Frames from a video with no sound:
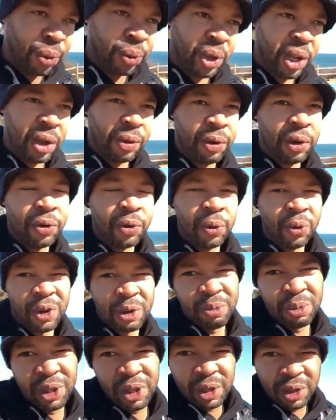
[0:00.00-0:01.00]
We have over
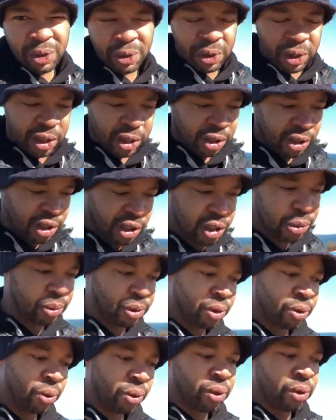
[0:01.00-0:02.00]
one million online
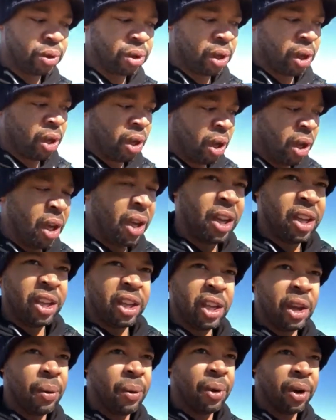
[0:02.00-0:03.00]
entrepreneurs.
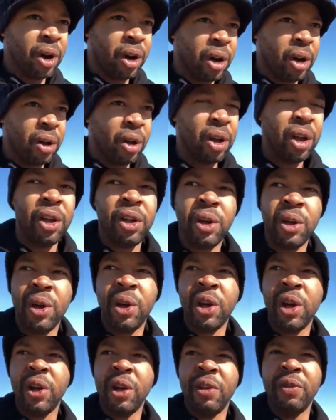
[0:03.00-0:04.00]
Again, we're all
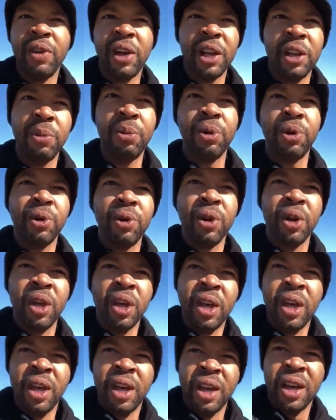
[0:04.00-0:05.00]
available
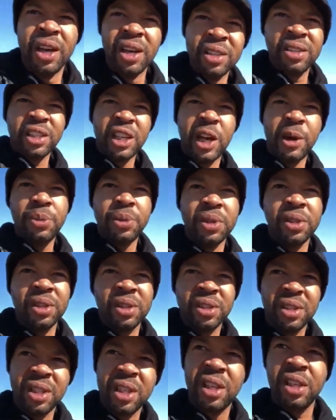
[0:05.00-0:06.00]
Uh, to help you
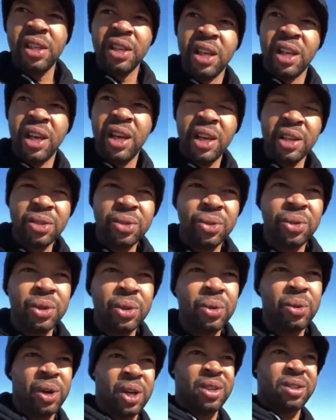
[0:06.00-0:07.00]
succeed, answer
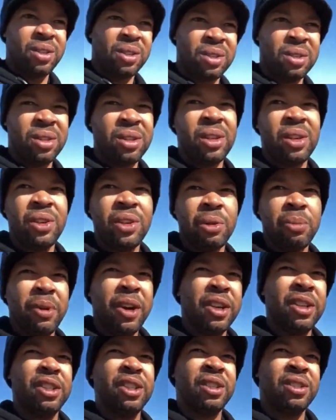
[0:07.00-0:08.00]
any questions, tell you
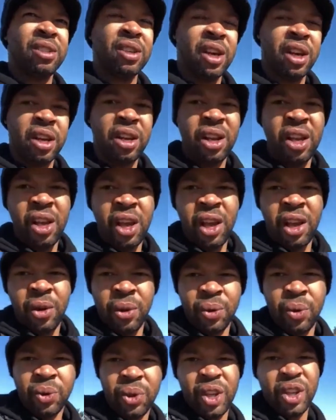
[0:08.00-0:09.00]
about your site,
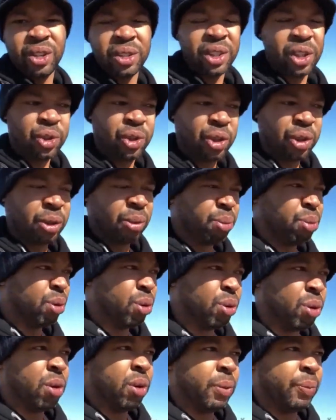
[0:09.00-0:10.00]
well, things that you can
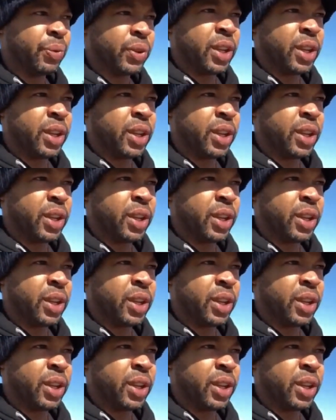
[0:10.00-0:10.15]
improve.